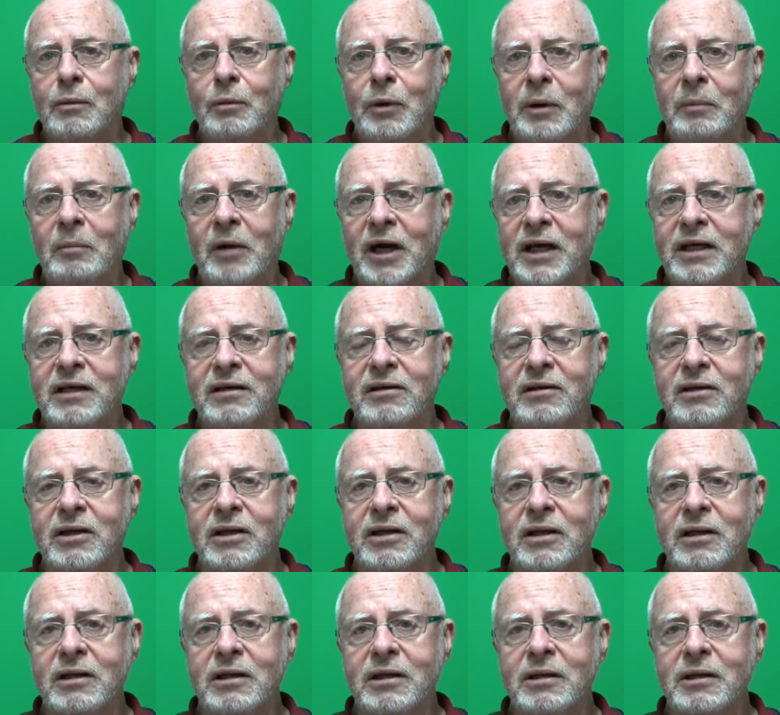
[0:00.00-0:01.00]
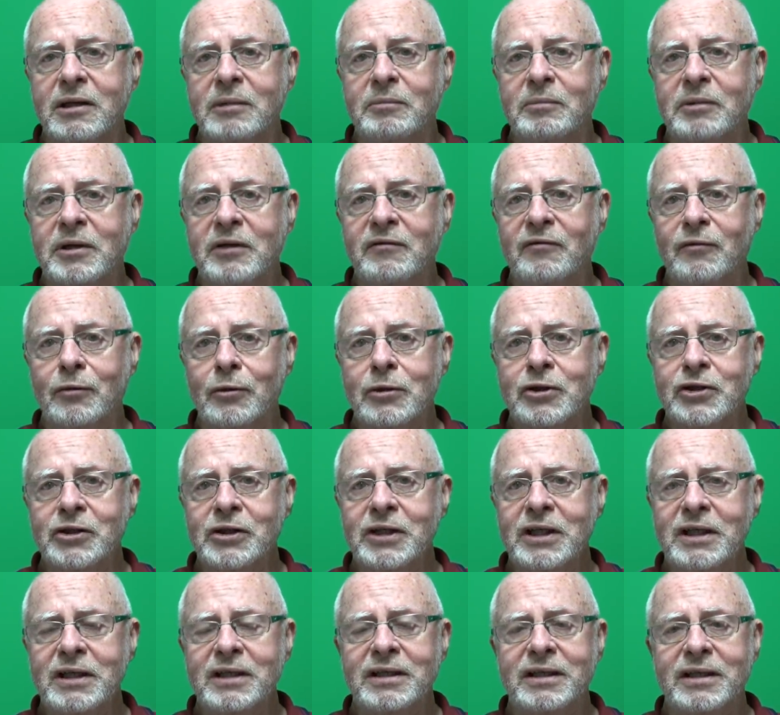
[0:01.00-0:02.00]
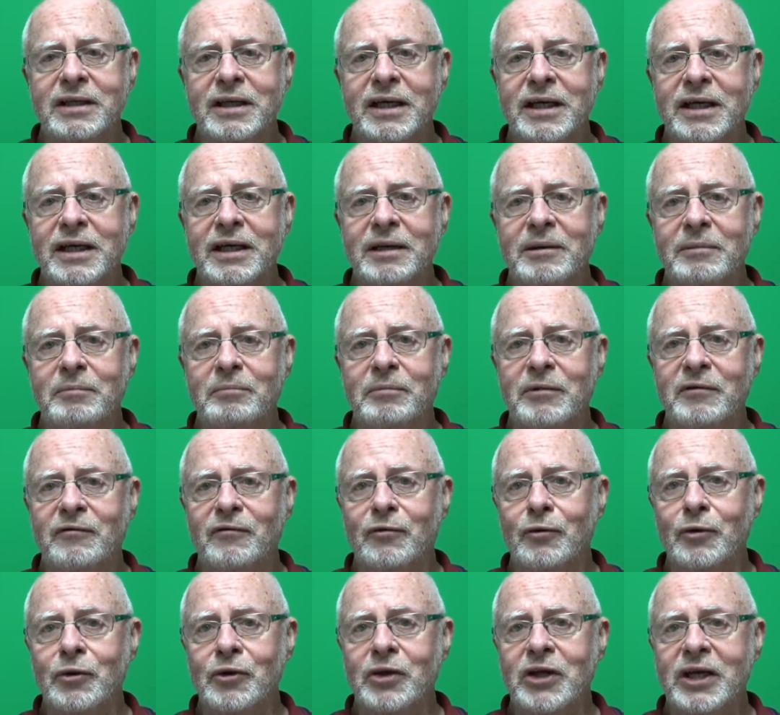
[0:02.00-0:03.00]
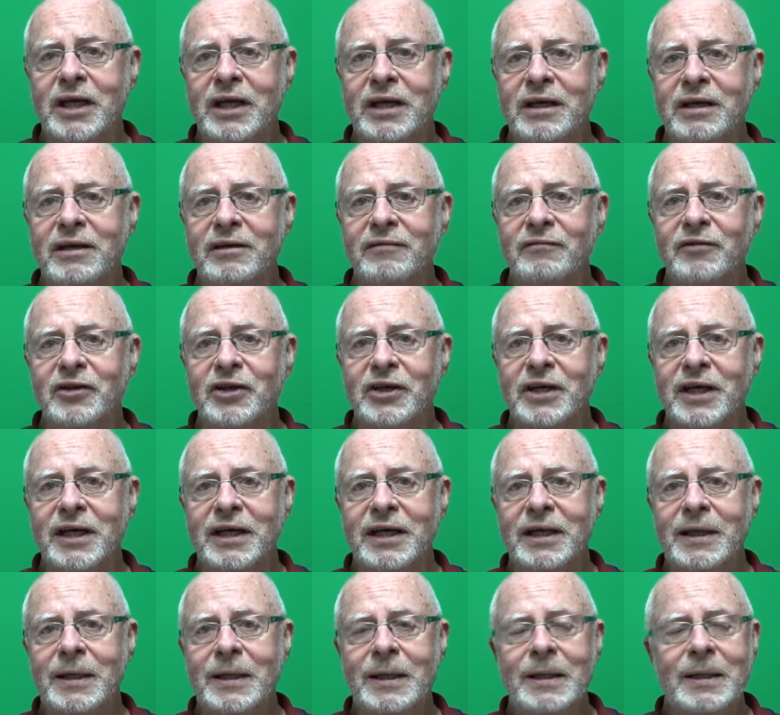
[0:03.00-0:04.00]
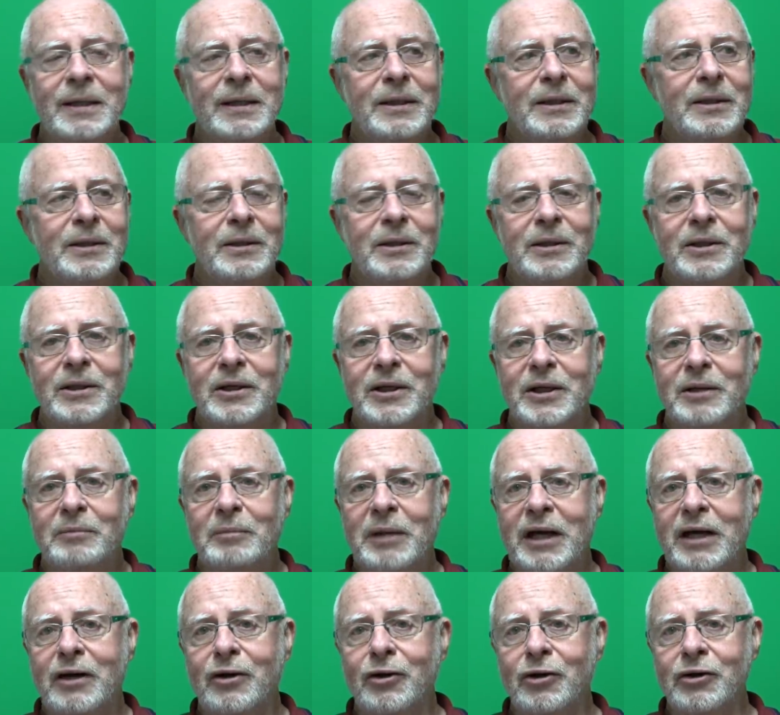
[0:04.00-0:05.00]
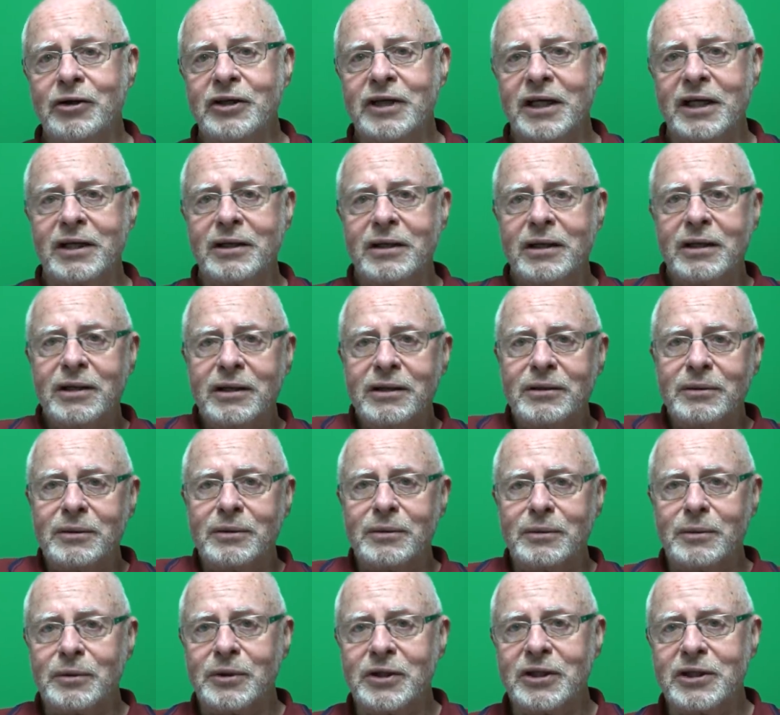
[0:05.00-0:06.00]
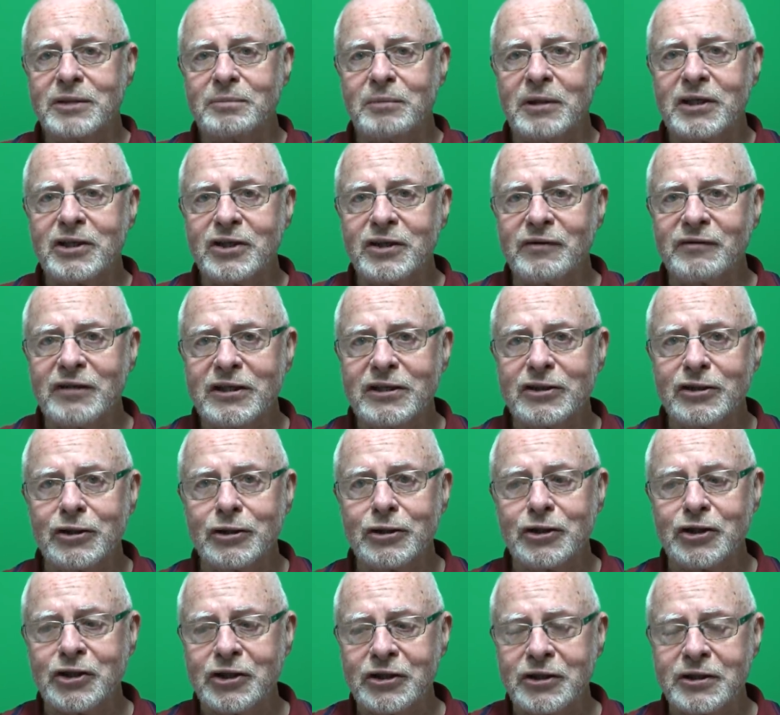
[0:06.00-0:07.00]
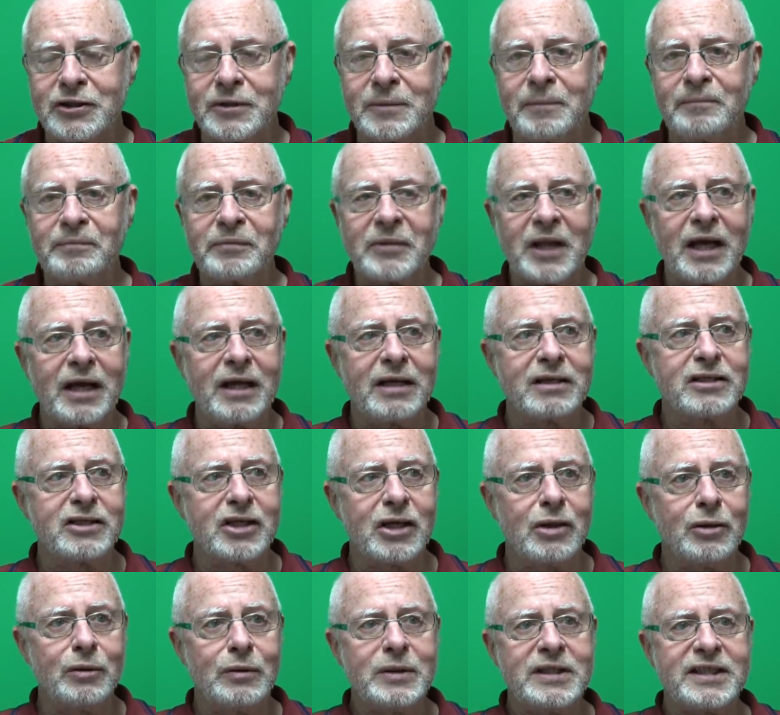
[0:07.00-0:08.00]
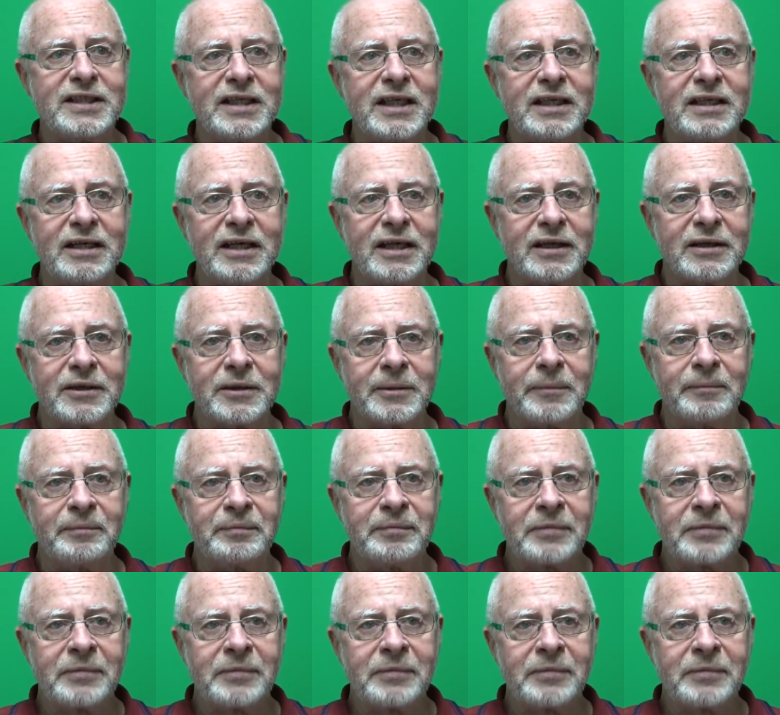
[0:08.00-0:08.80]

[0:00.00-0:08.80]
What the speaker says: we might be fortunate and before the end of the day make contact with this bunch of insurgents. And so we set out.